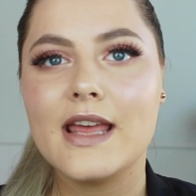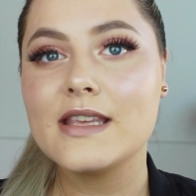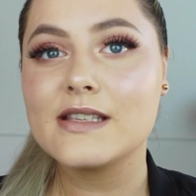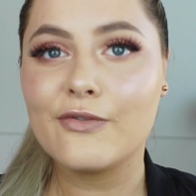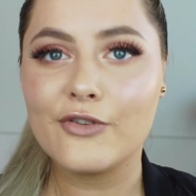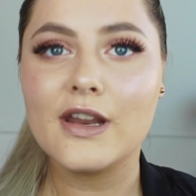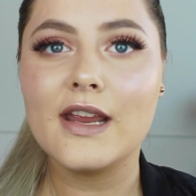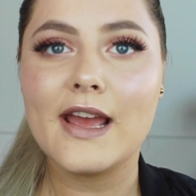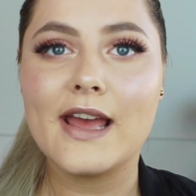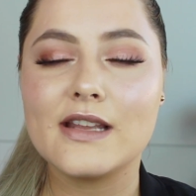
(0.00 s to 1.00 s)
It is
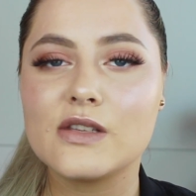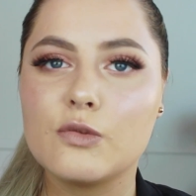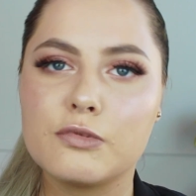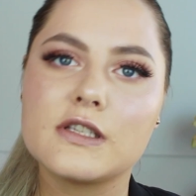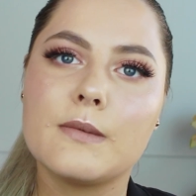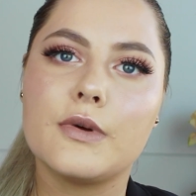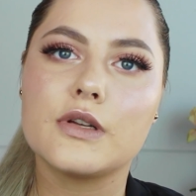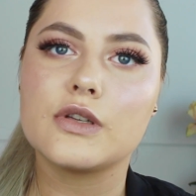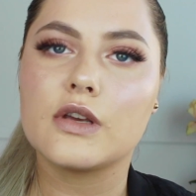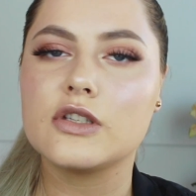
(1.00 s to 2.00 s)
free and it's super
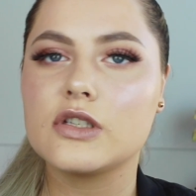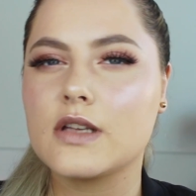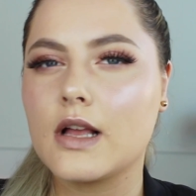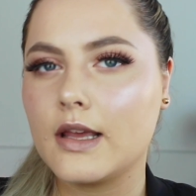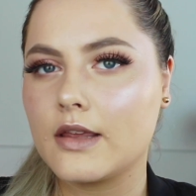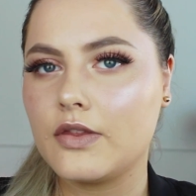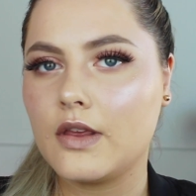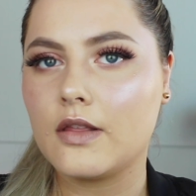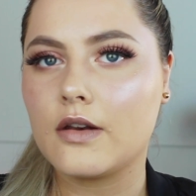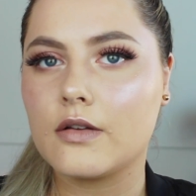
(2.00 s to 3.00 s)
simple. So you can just click
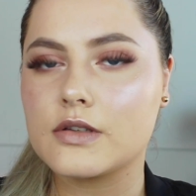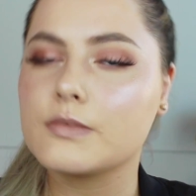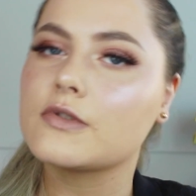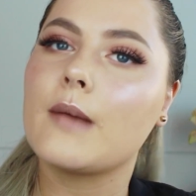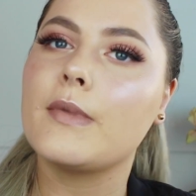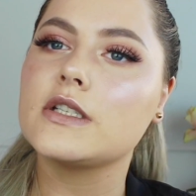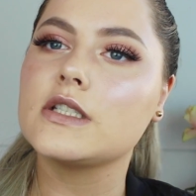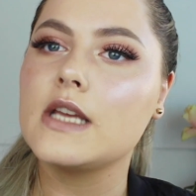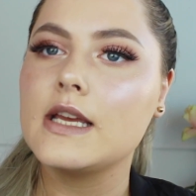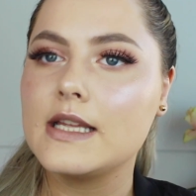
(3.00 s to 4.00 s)
the little subscribe
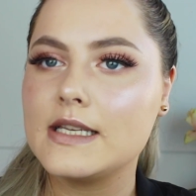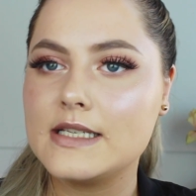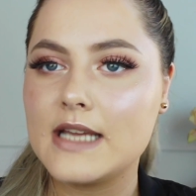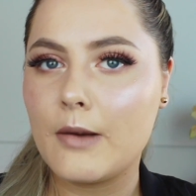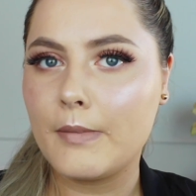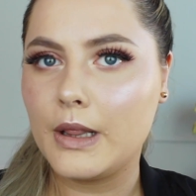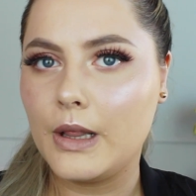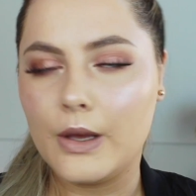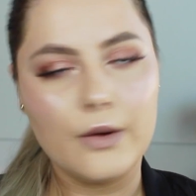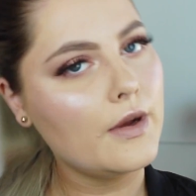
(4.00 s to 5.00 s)
button down
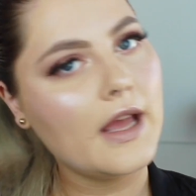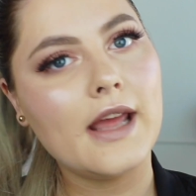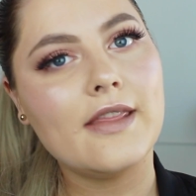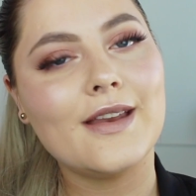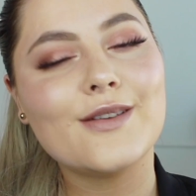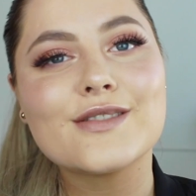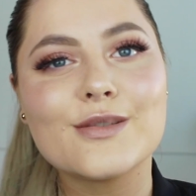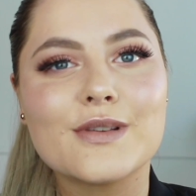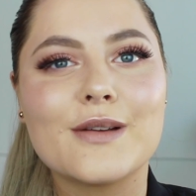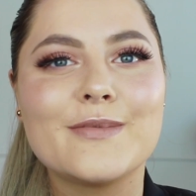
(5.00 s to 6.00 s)
below and then you're
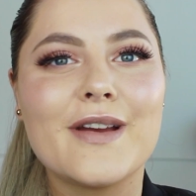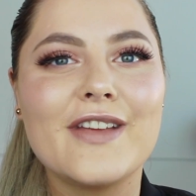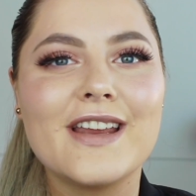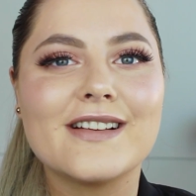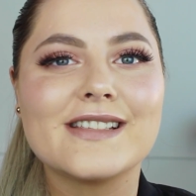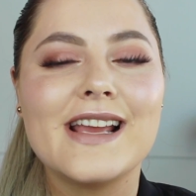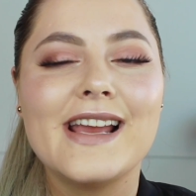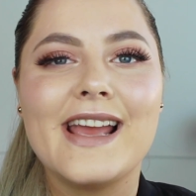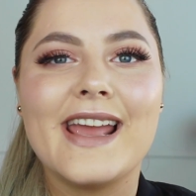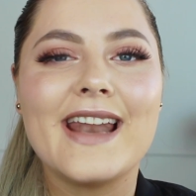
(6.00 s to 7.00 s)
subscribed to my videos.
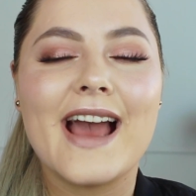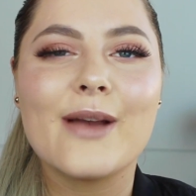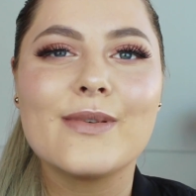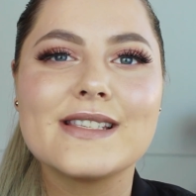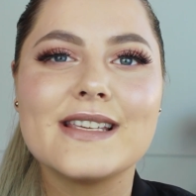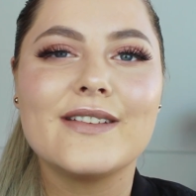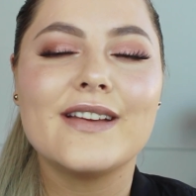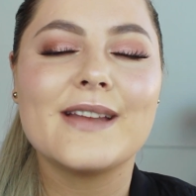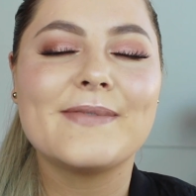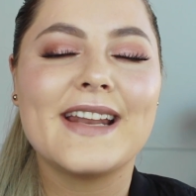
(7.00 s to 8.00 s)
And I will see you
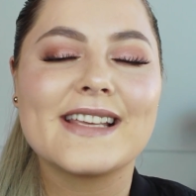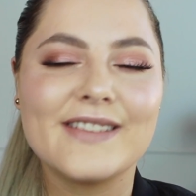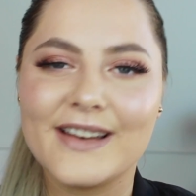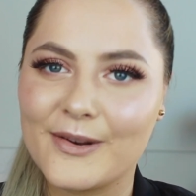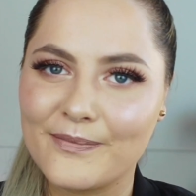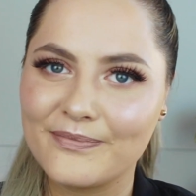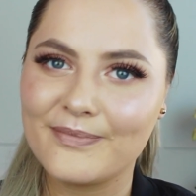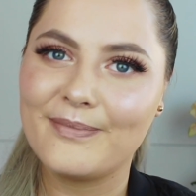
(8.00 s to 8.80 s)
in my next video.